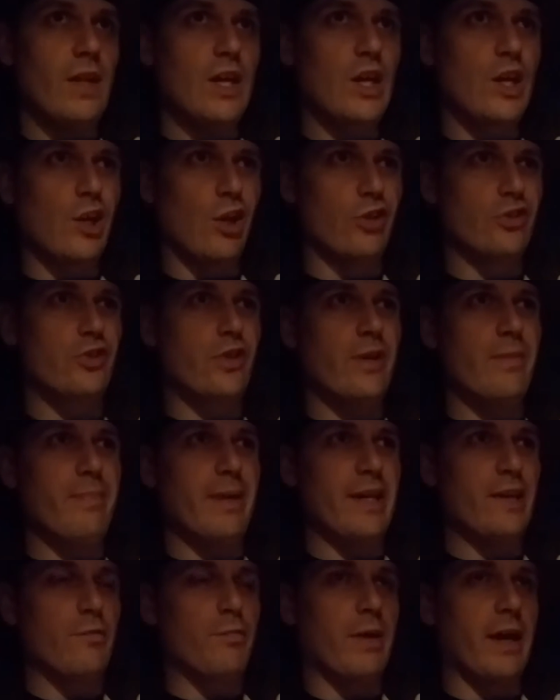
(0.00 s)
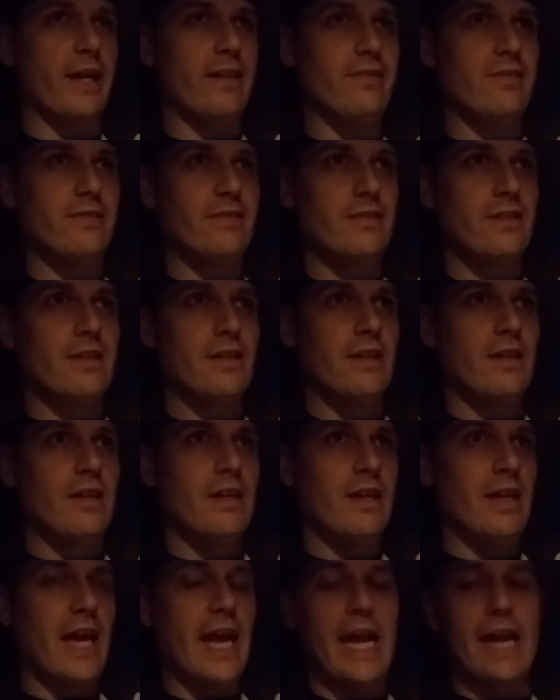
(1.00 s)
close grip bench press
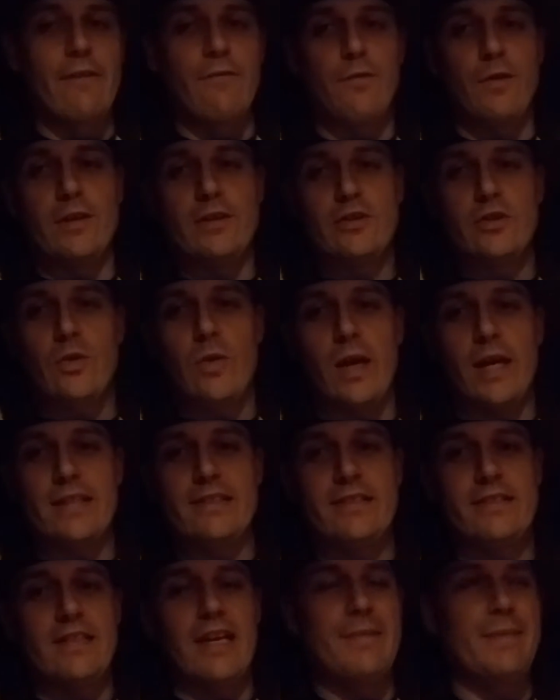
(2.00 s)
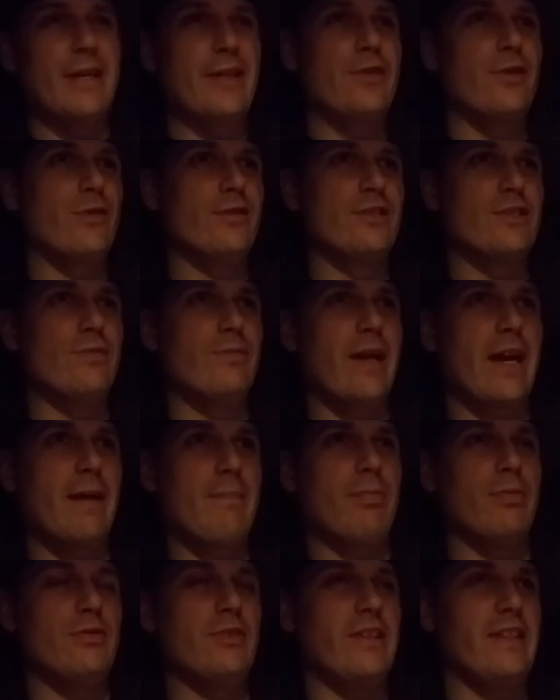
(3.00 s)
and front squats. I might throw in some
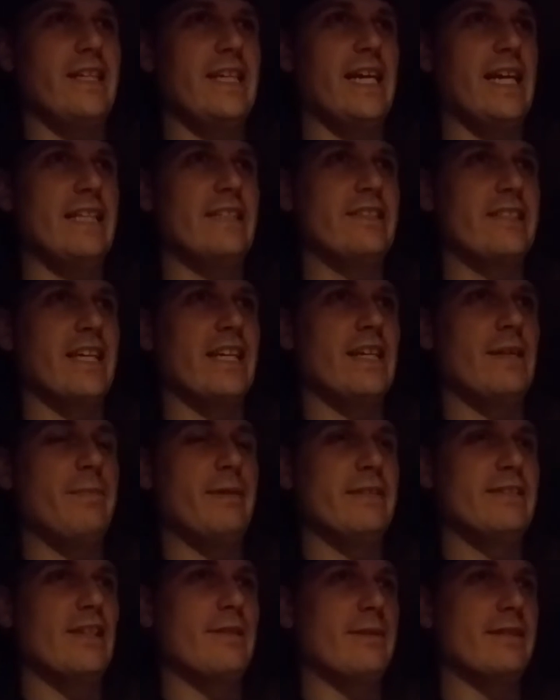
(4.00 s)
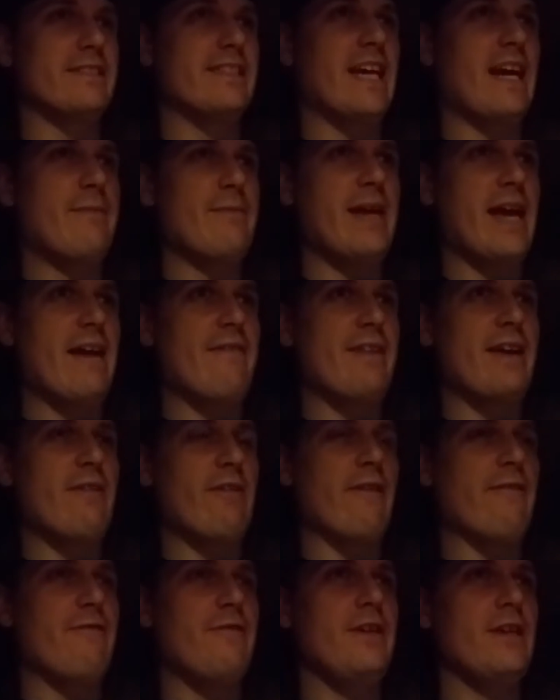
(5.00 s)
rack pulls at the end, just kind of depends on how much time we have and
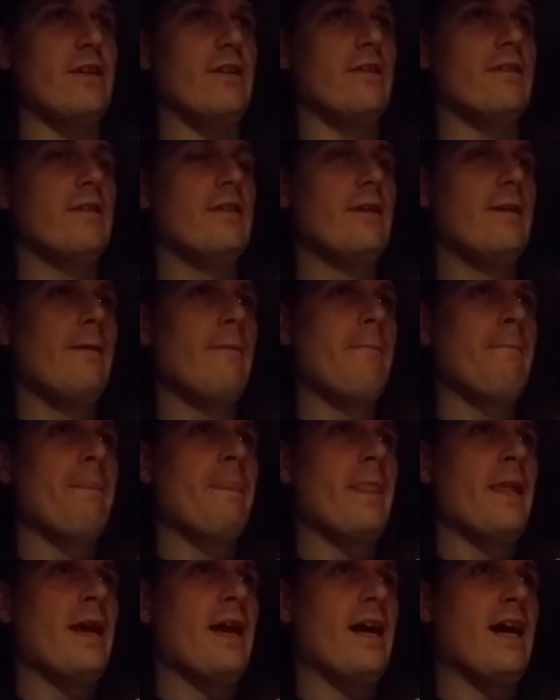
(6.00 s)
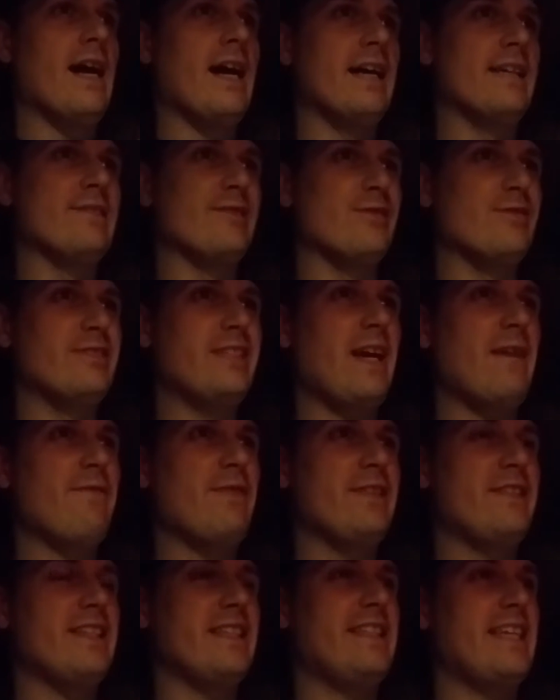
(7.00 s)
how I feel. So
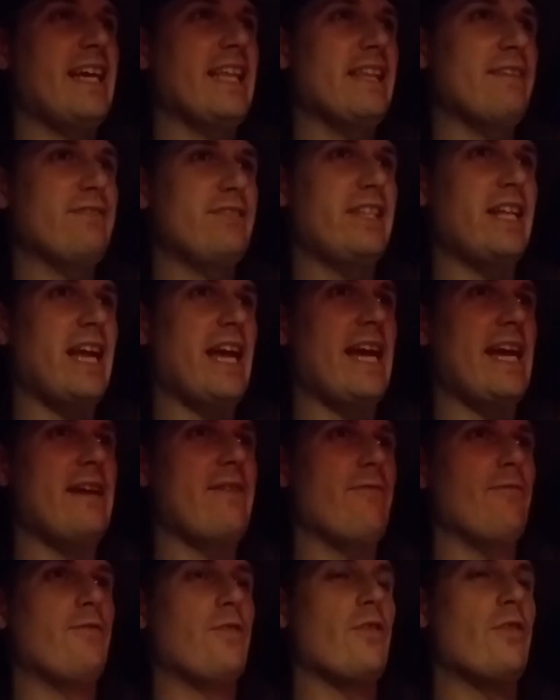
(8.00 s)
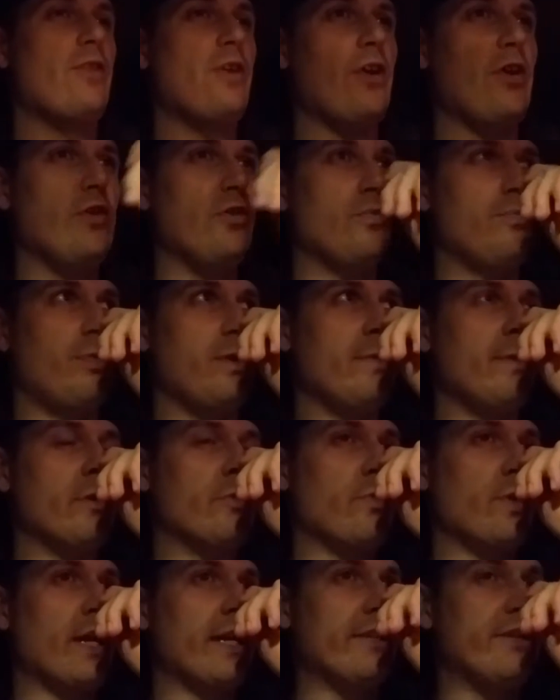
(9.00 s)
deficit deadlifts today. For those, pretty
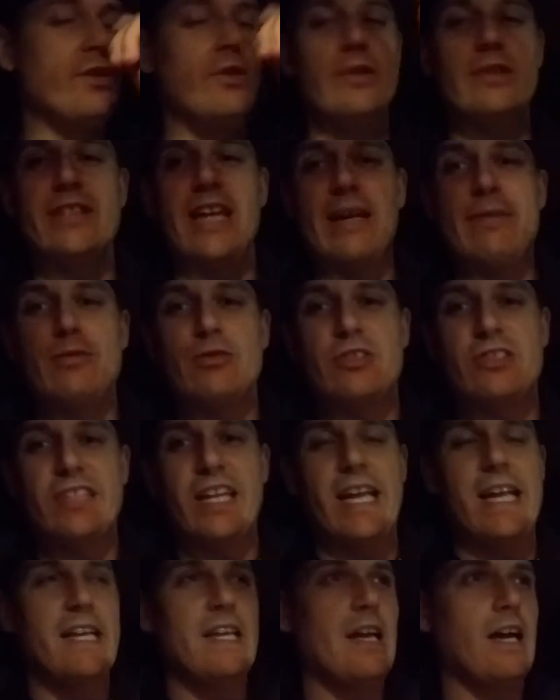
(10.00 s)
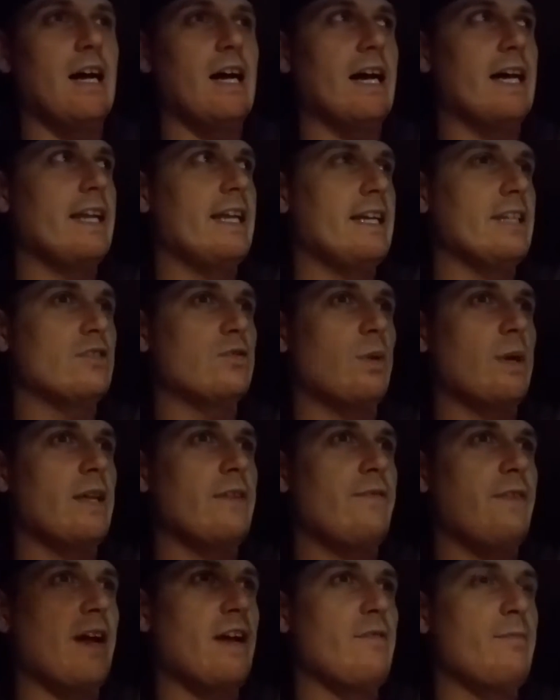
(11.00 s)
much what I do is I will stand on a
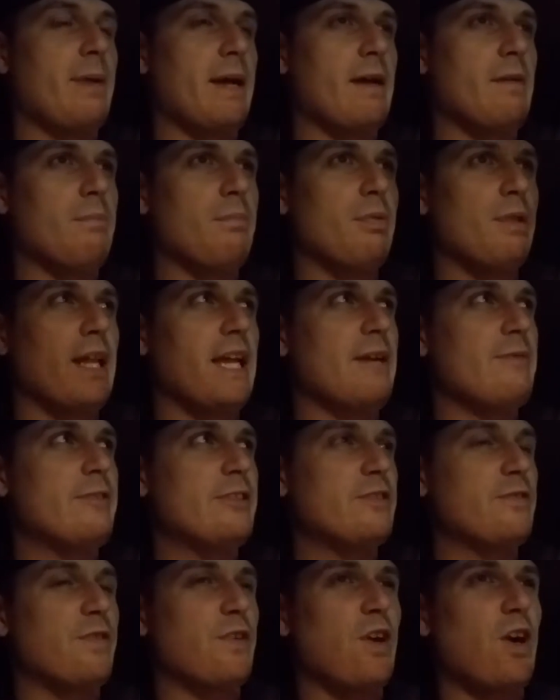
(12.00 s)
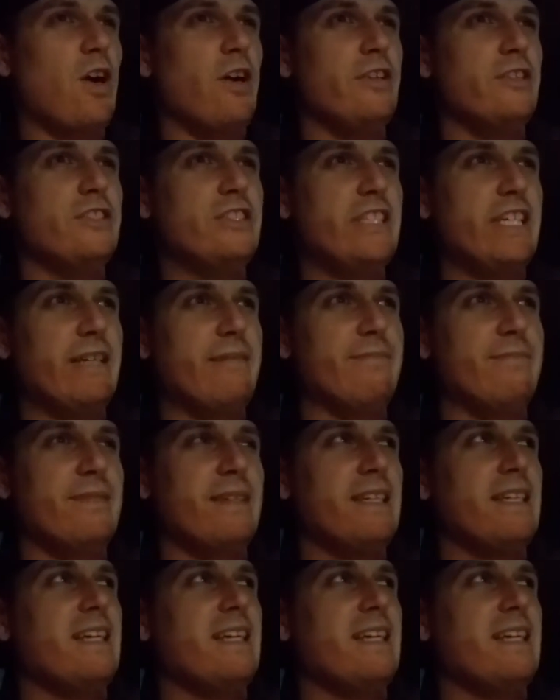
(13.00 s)
25-pound plate, which for our gym,